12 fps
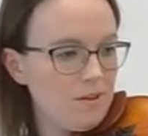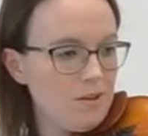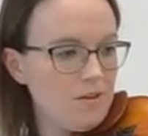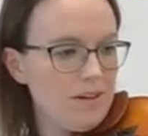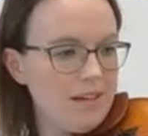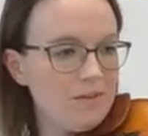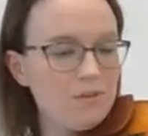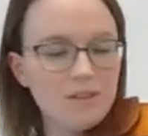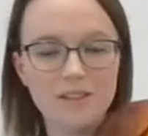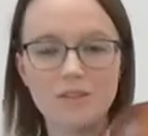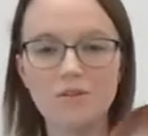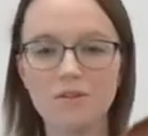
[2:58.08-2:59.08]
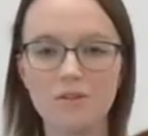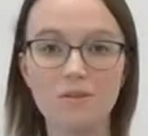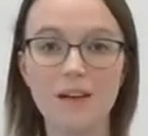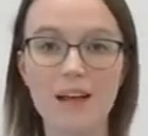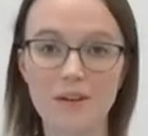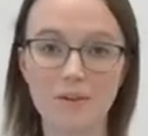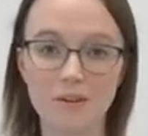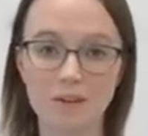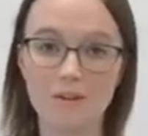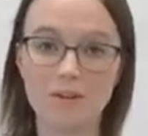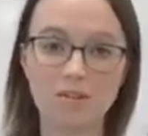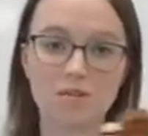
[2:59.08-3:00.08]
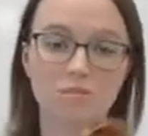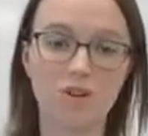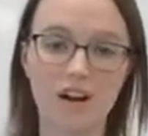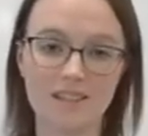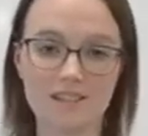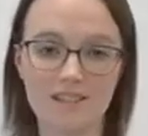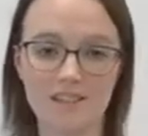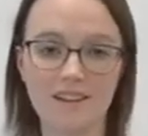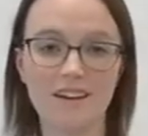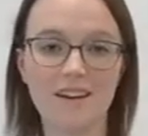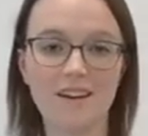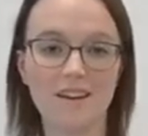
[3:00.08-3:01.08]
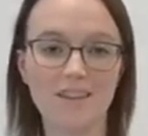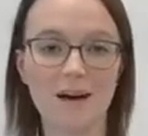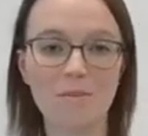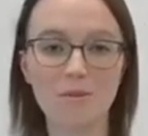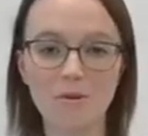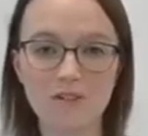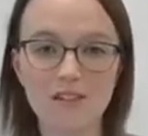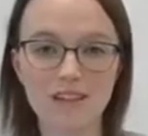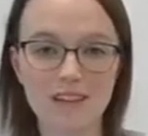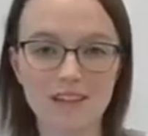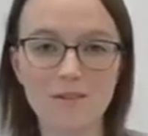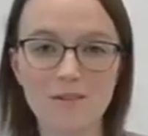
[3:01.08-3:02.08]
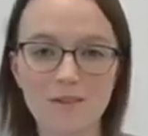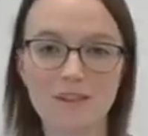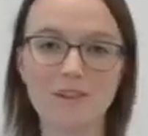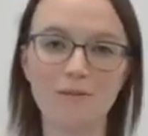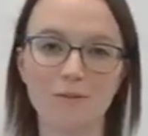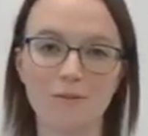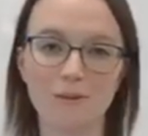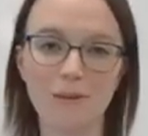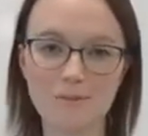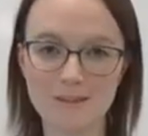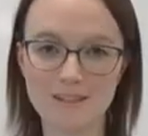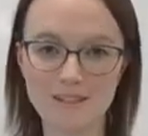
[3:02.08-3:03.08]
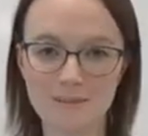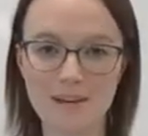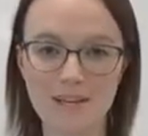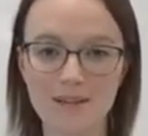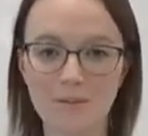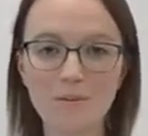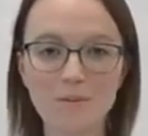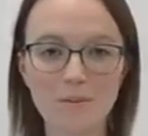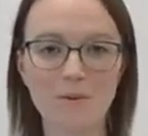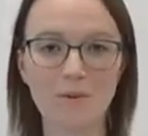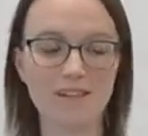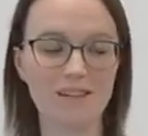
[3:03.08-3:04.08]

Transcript: All right, and really you can do any rhythm. It's just practicing that motion. They give you the different rhythms just to make it a little bit more